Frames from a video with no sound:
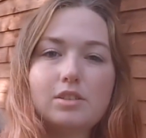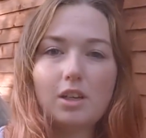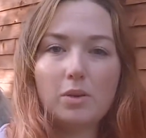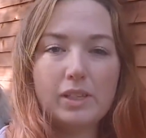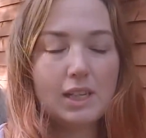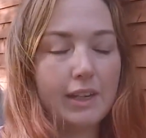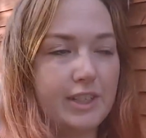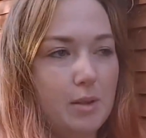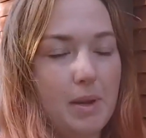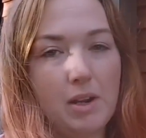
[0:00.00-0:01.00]
So it's
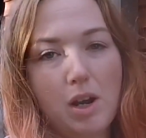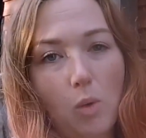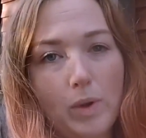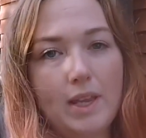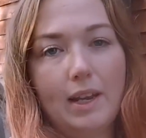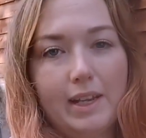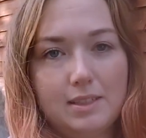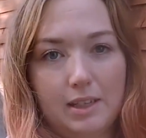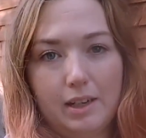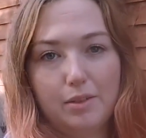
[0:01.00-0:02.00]
actually about a week
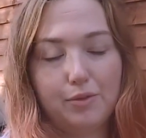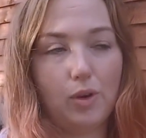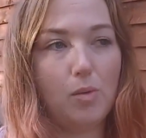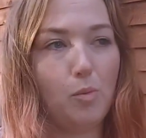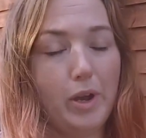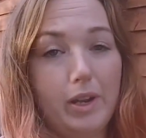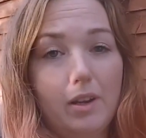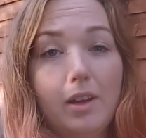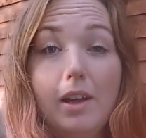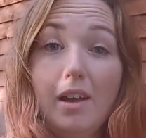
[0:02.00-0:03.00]
later from
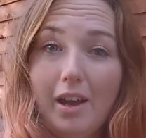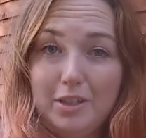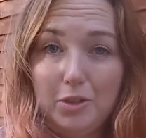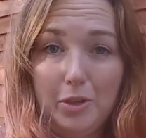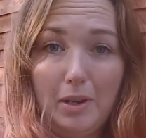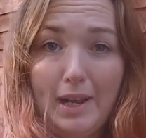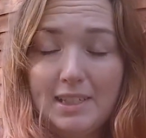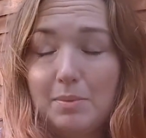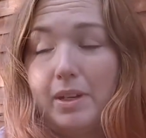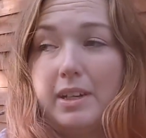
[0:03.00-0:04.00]
when I saw you
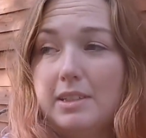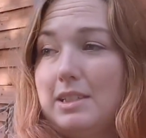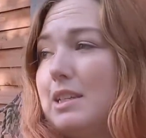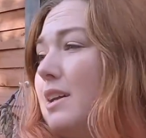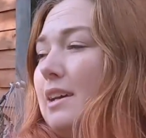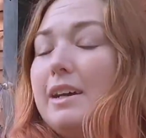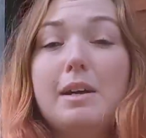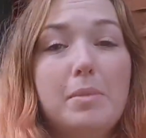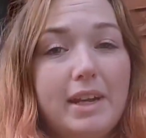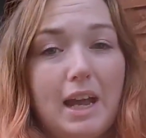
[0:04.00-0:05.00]
last, because
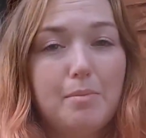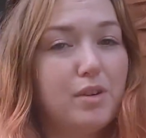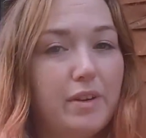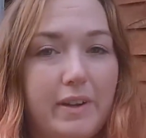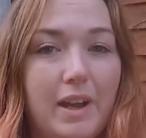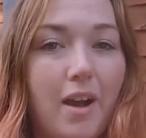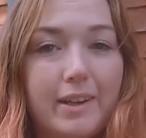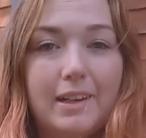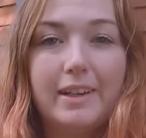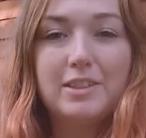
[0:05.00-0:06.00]
my camera very
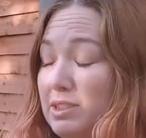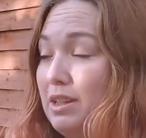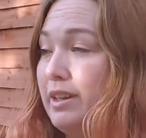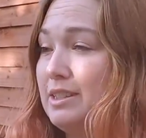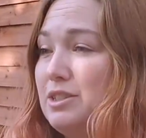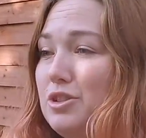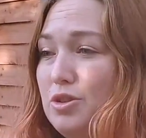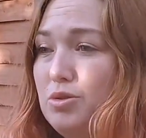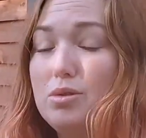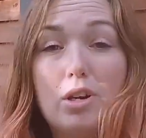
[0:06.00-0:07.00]
kindly decided
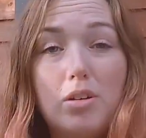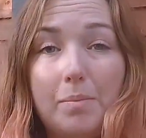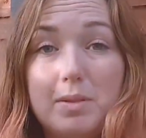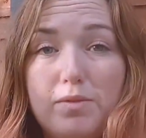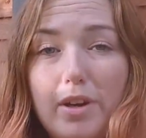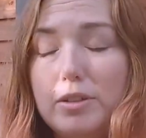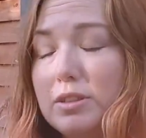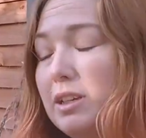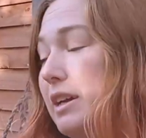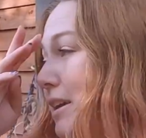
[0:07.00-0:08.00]
to corrupt some
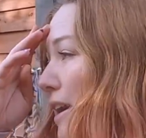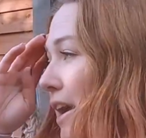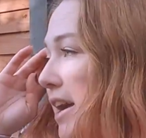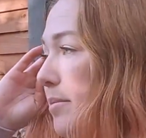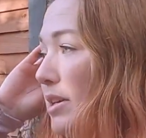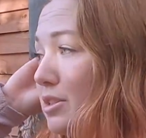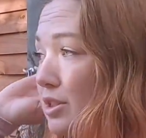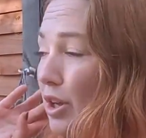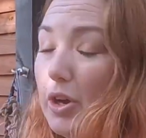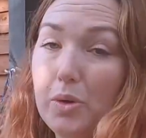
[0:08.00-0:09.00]
files.
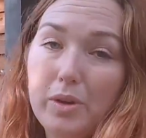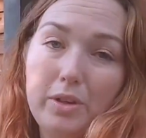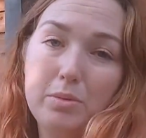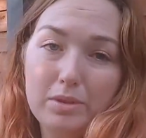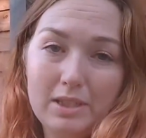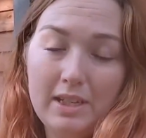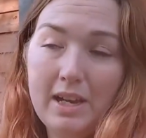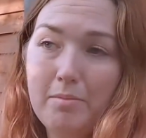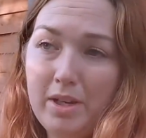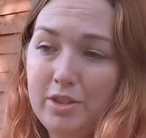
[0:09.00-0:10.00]
So you will see
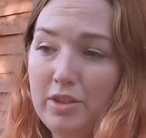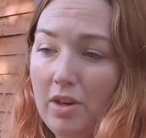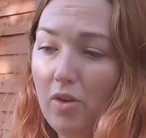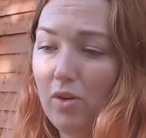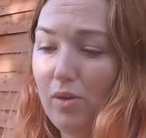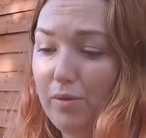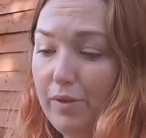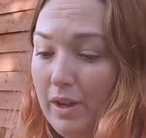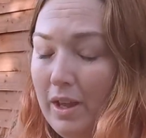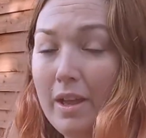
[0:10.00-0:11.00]
a mixture of
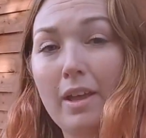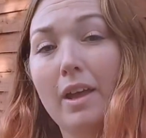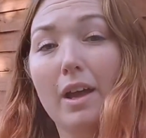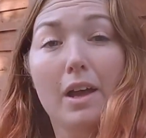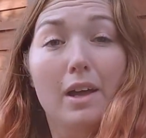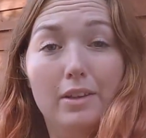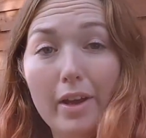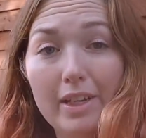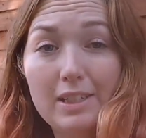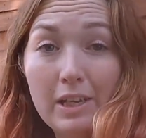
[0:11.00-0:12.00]

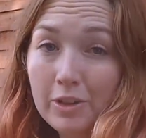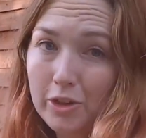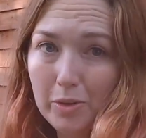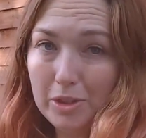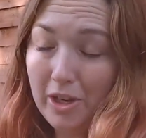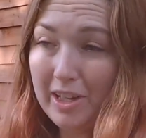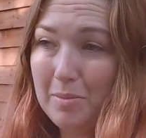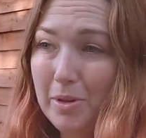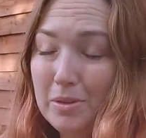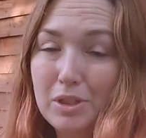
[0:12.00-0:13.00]
nice new shiny
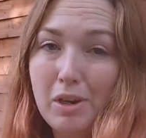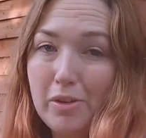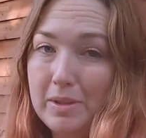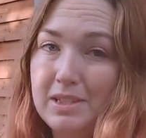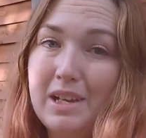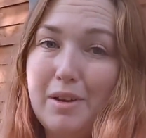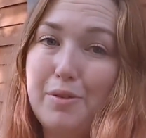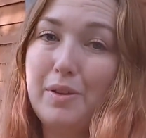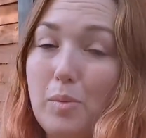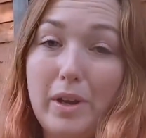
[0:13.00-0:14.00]
boots from the stuff
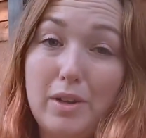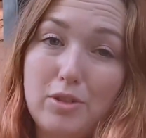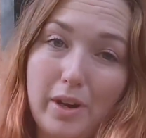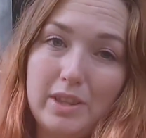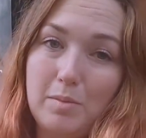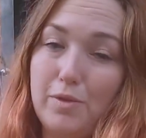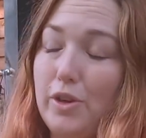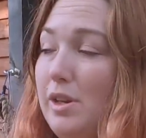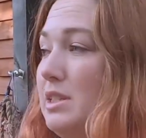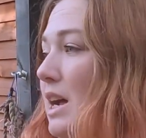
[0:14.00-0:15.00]
from when I tried them first,